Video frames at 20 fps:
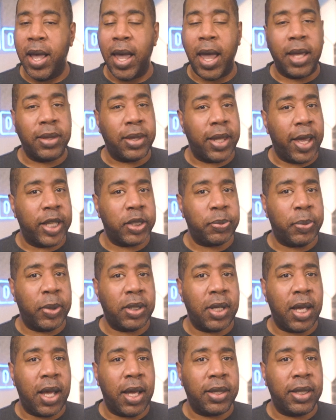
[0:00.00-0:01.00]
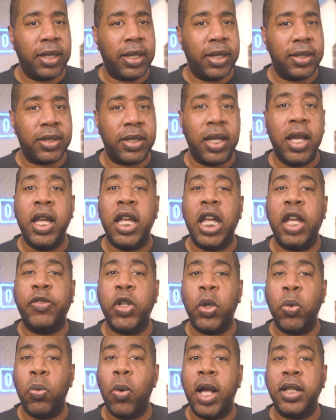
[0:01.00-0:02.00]
And last but not least, if
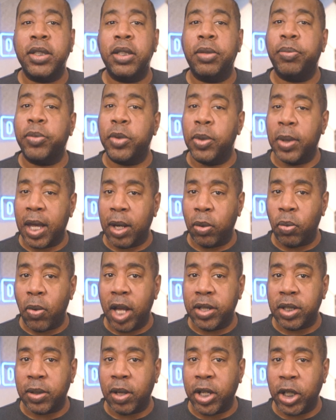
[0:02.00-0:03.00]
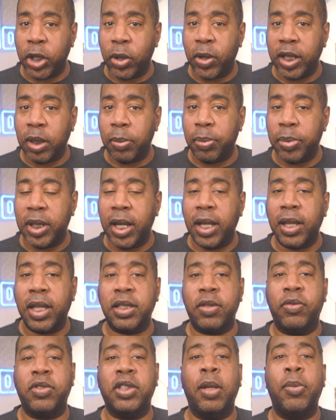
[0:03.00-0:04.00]
you want, you can watch a curated
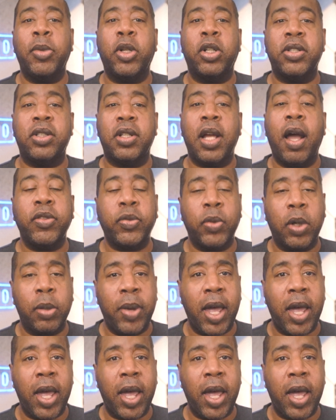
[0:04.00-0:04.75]
playlist of similar software